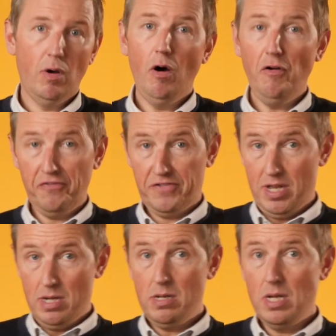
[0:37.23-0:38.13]

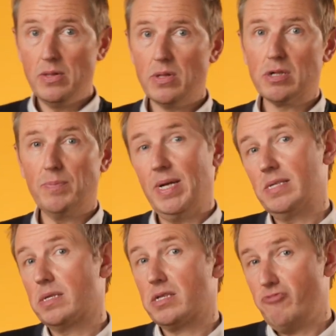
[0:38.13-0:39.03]
Often, this will be a
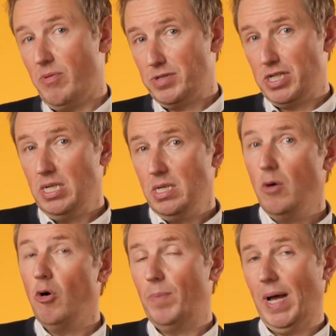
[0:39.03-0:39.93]
description
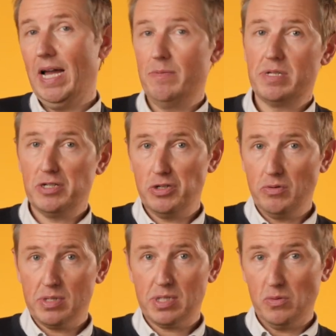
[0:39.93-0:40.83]
or perhaps a
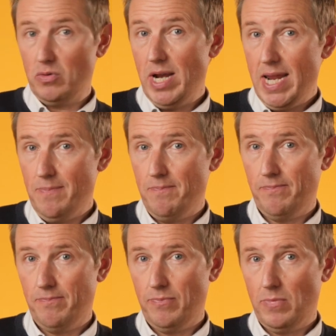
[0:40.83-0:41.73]
short story.
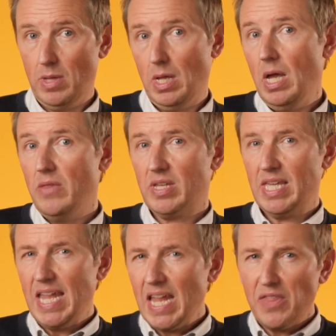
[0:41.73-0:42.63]
The
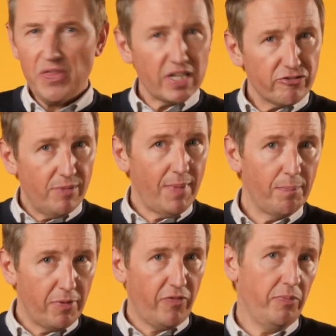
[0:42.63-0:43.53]
key thing to
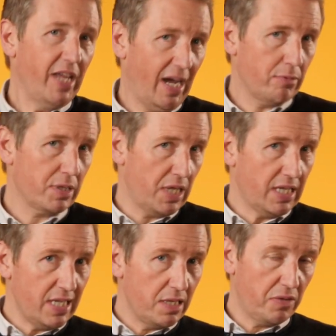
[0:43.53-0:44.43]
remember from the
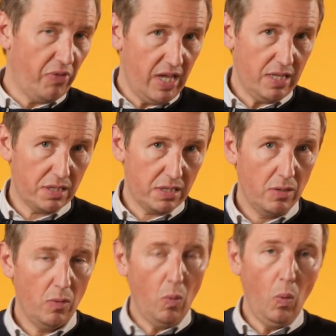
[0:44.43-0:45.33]
outset is this:
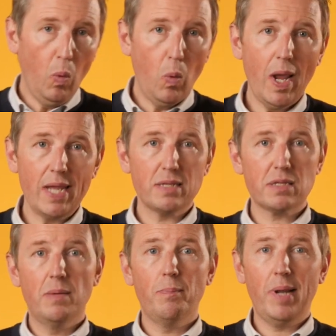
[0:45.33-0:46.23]
always
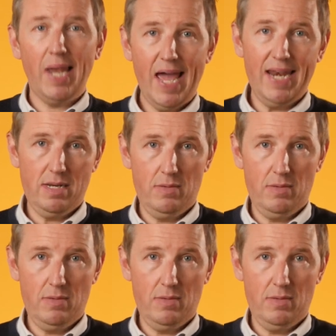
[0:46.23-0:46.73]
plan.